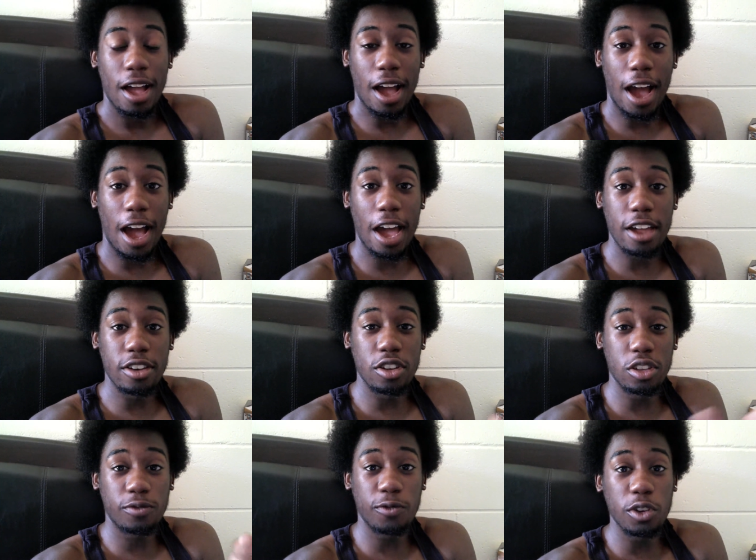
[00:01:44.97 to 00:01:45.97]
And
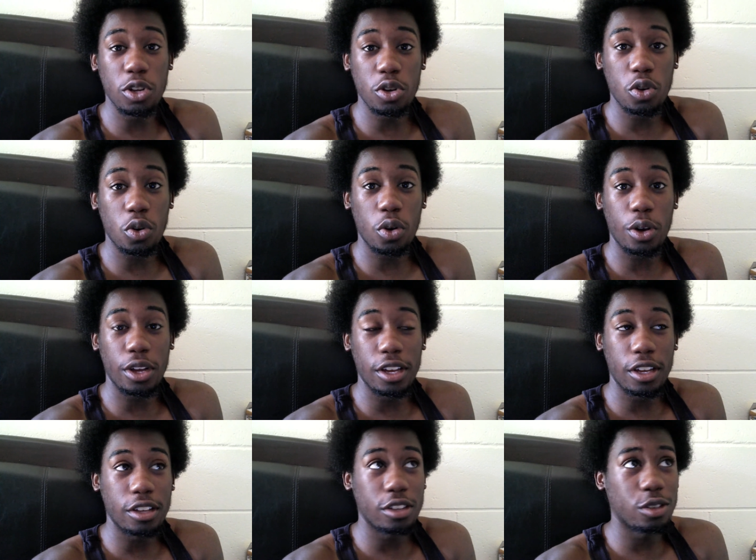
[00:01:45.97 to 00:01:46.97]
this video
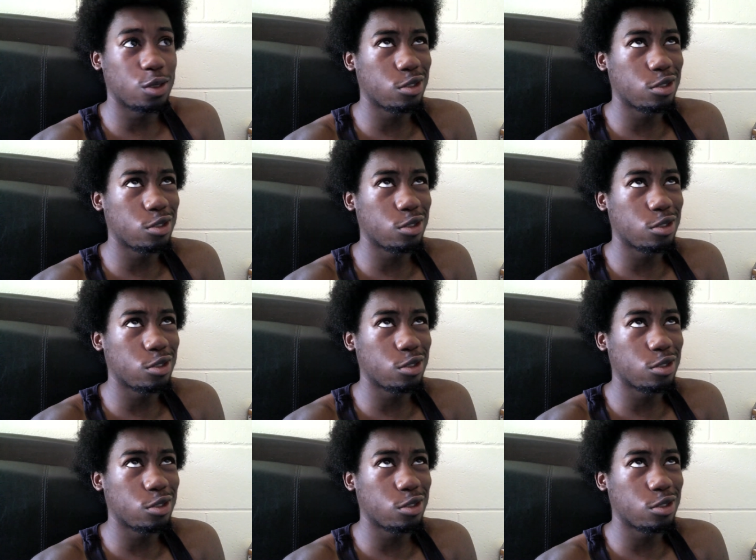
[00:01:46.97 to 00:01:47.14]
is